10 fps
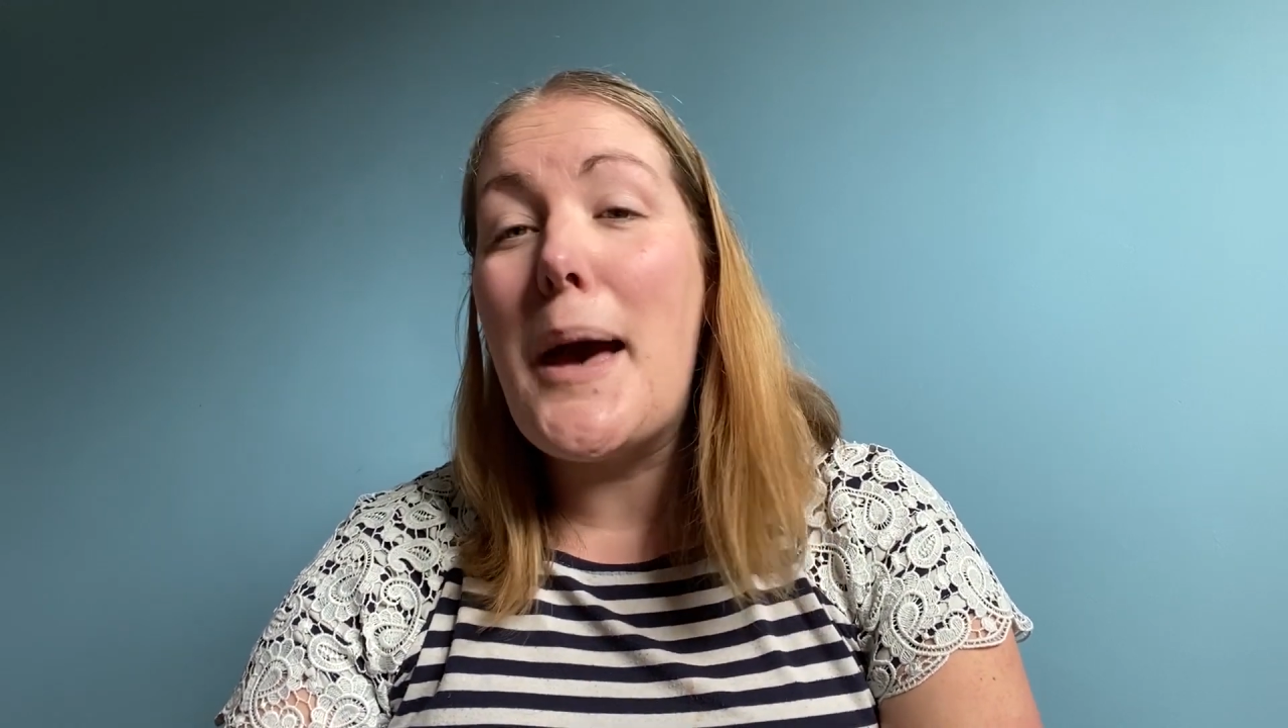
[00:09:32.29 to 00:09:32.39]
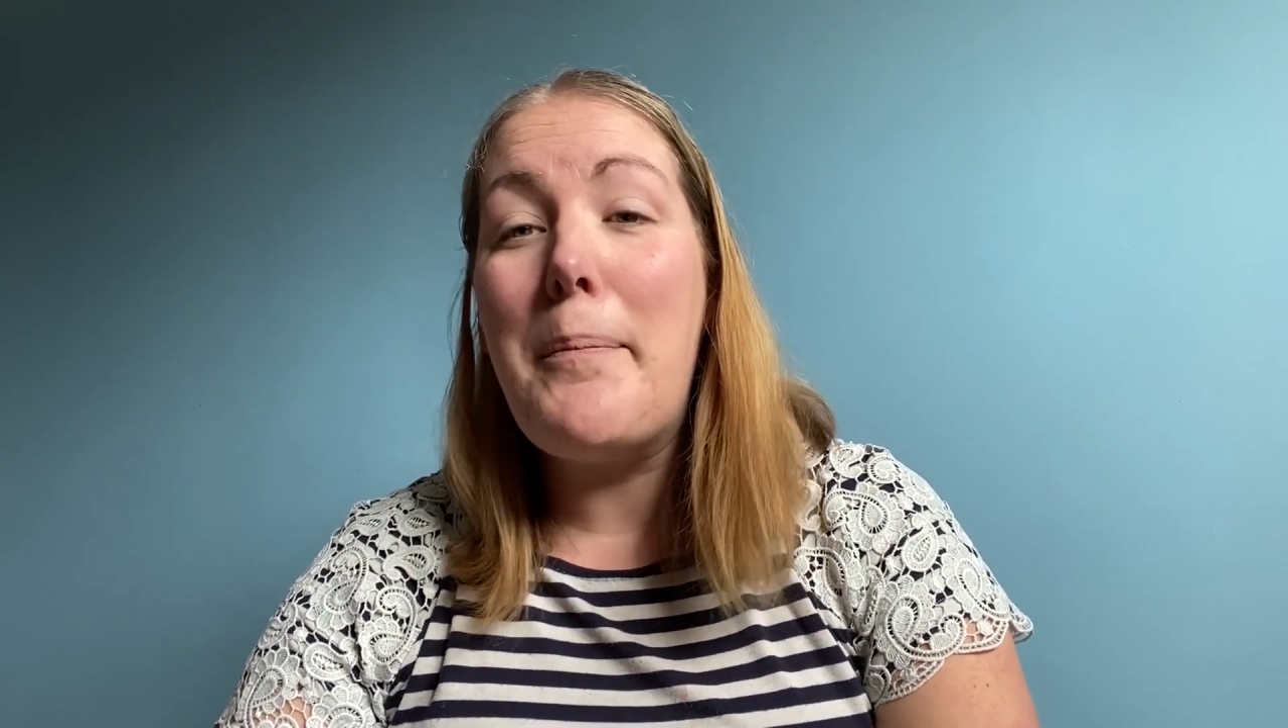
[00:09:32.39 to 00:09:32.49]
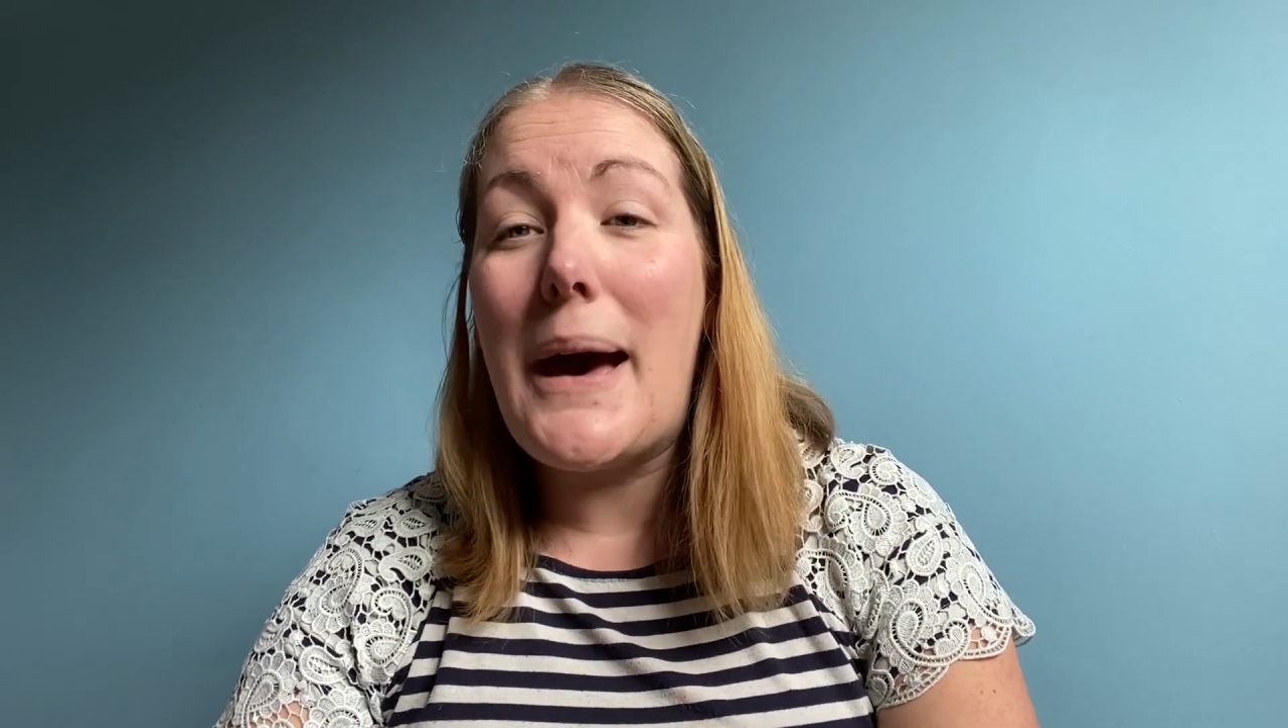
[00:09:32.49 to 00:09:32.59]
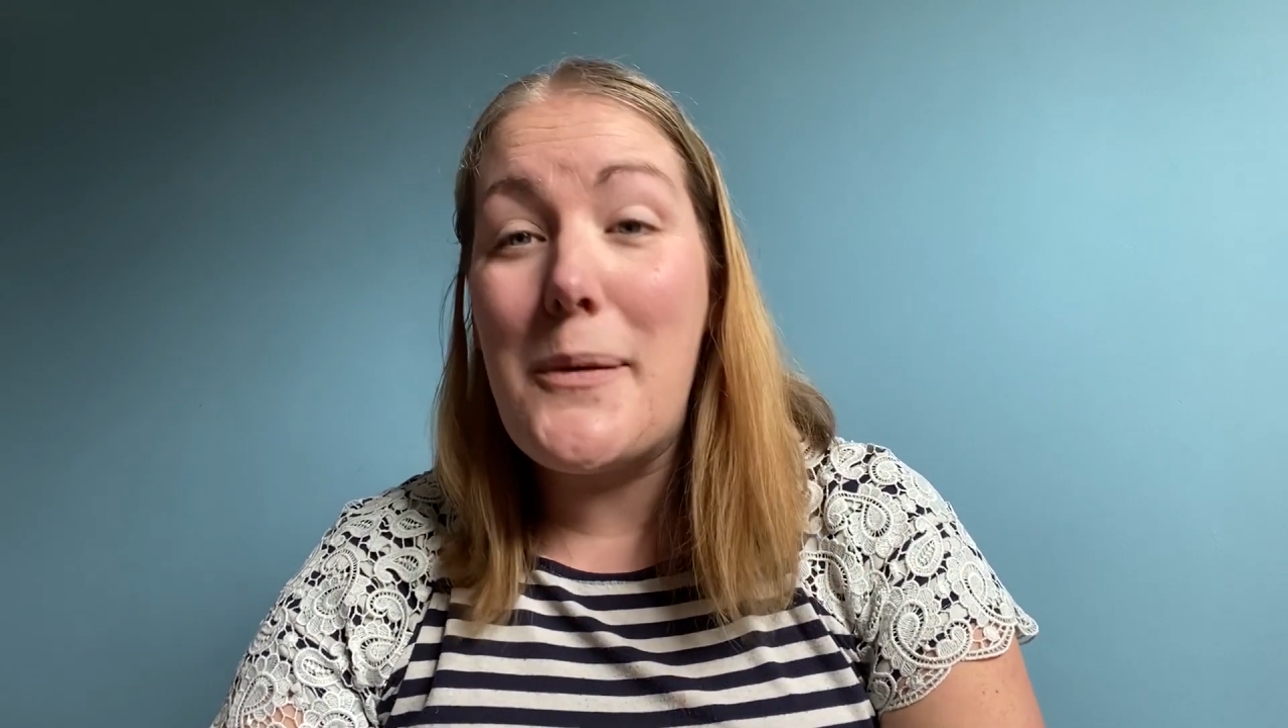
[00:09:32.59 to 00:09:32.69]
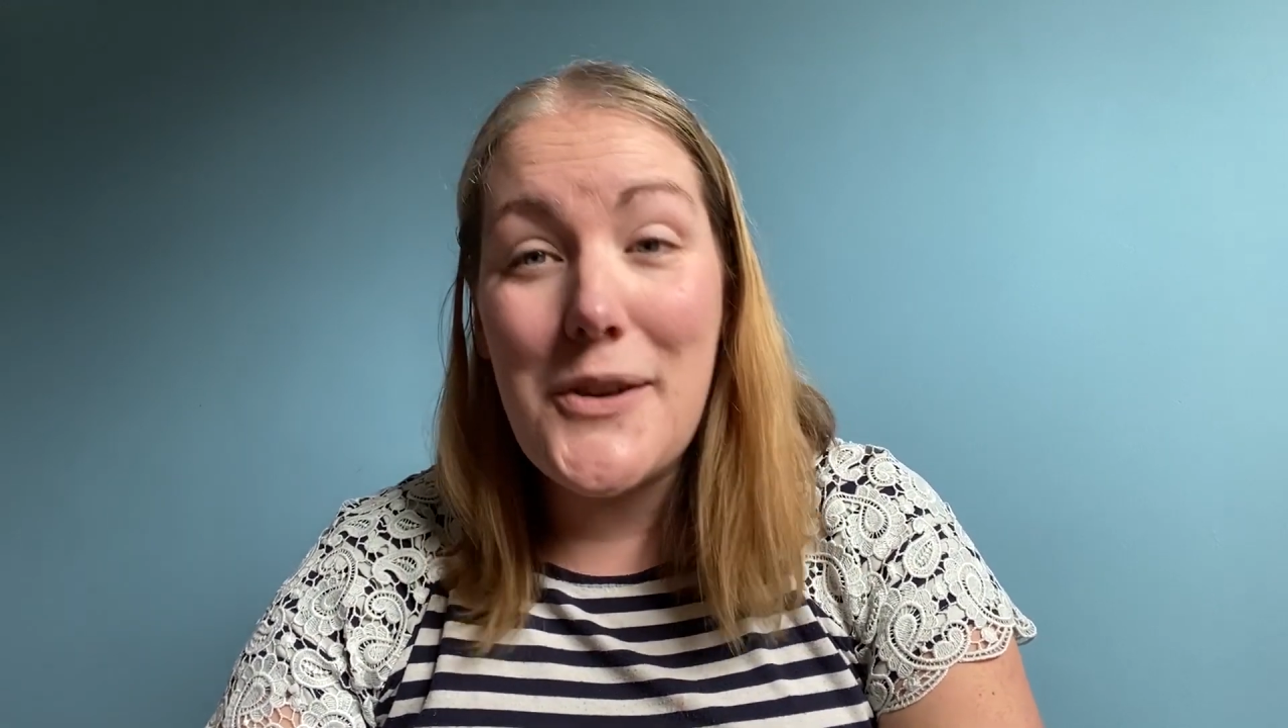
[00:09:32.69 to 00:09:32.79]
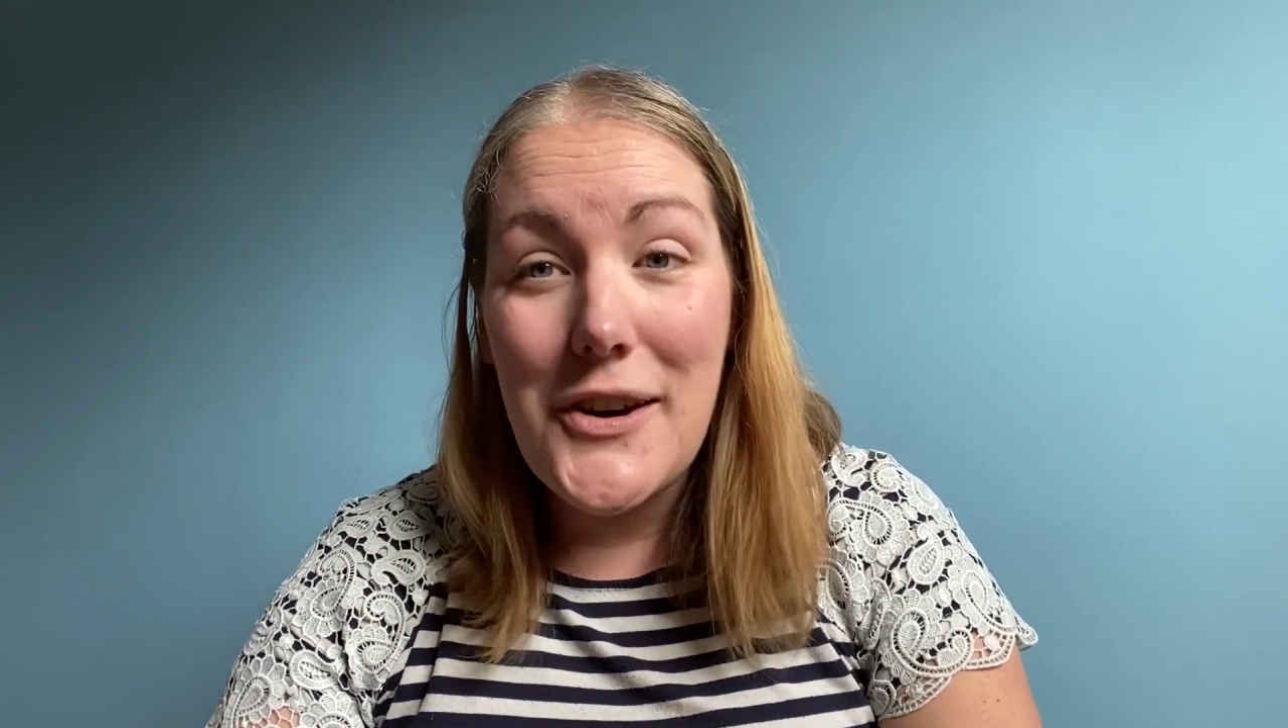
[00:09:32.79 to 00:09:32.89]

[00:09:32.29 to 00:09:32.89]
about